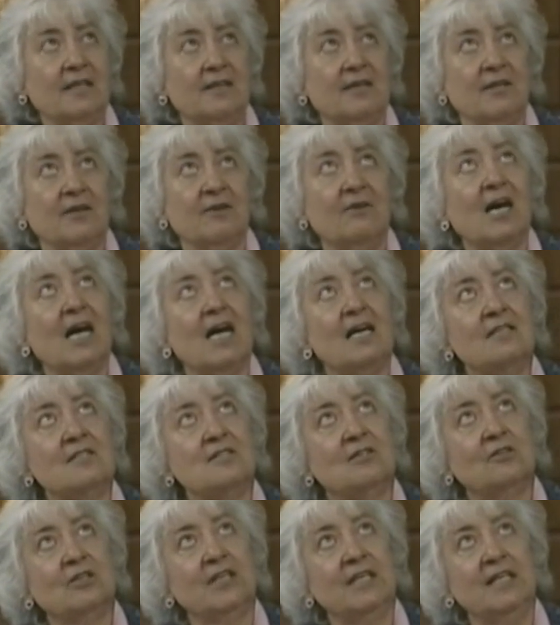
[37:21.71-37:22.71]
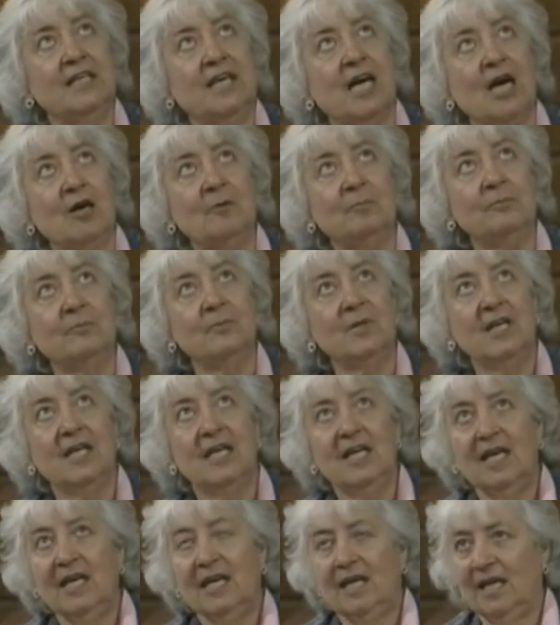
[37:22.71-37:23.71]
their eyes looking up,
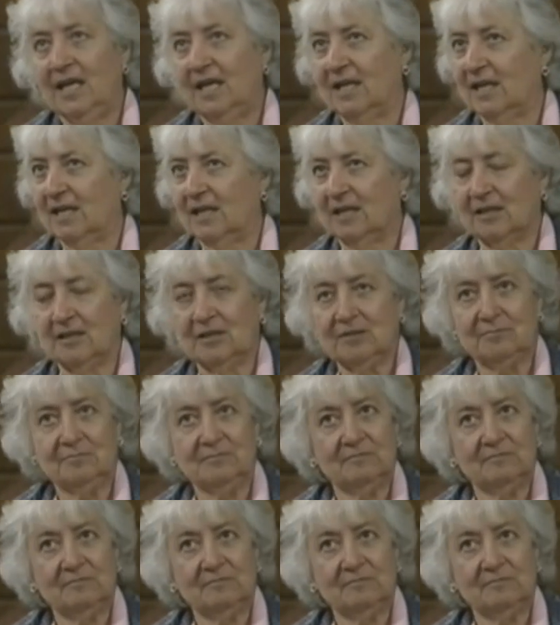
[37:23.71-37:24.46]
uh,